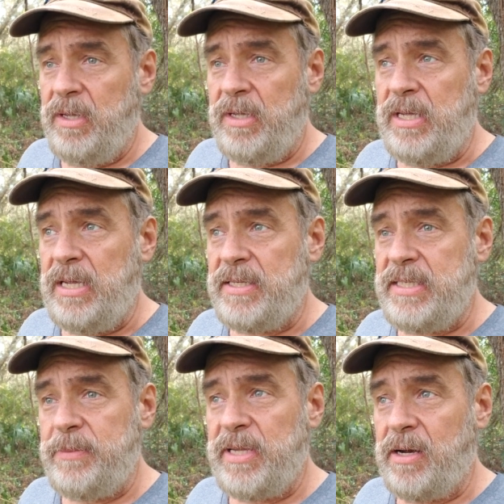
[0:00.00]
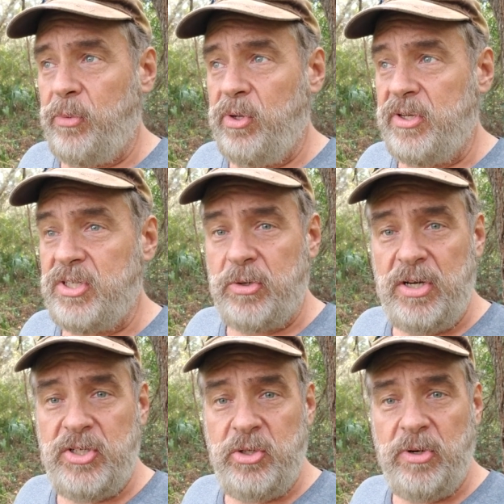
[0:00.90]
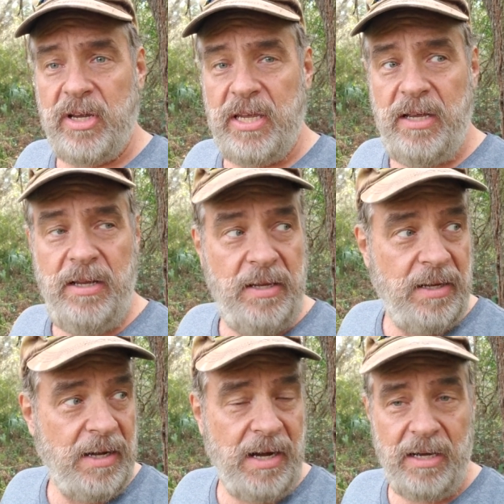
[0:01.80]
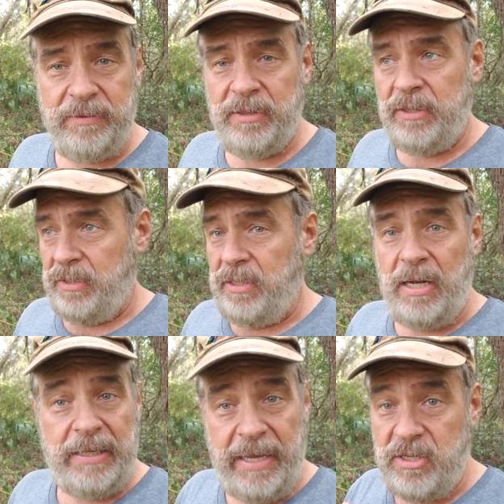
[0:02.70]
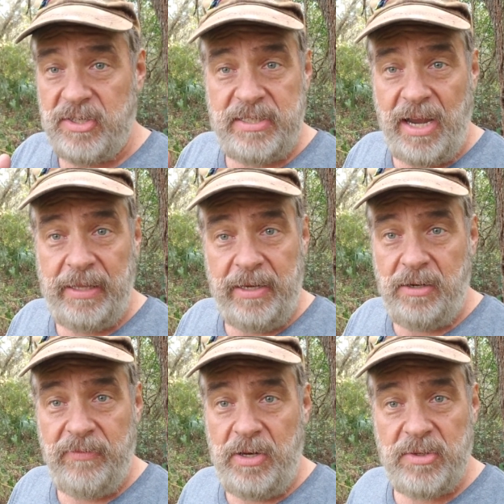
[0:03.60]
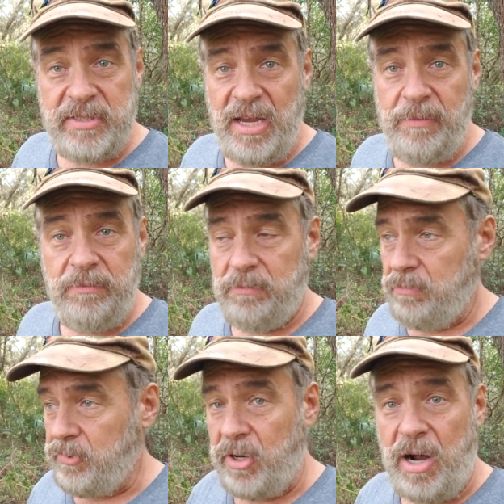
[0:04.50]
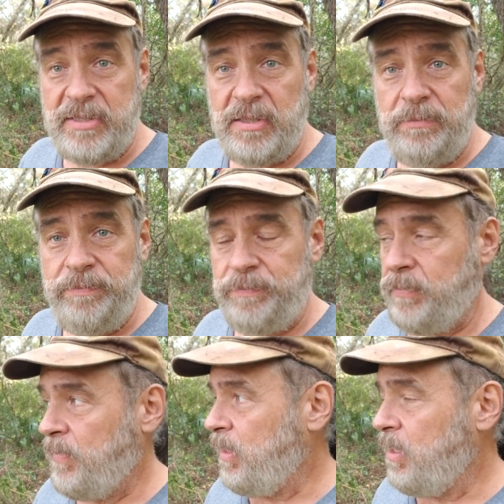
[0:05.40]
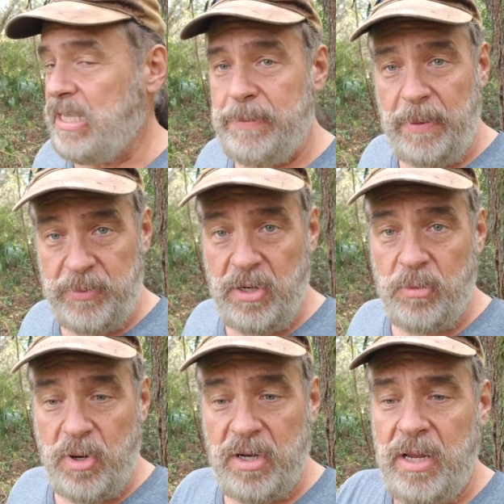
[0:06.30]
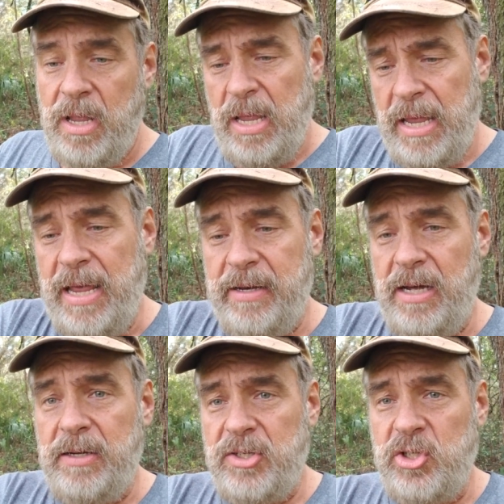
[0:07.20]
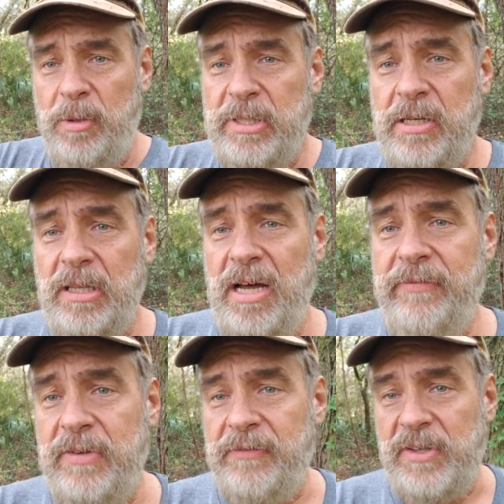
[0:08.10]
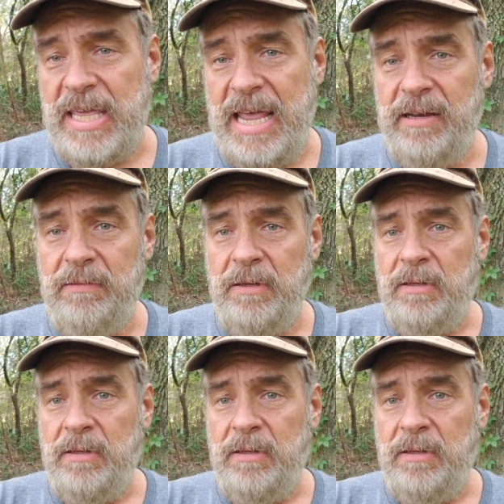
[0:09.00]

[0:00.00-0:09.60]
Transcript: He seems like a really straight shooter kid. I like your videos, Sam. They're awesome. Keep up the good work, and show him a little love if you can.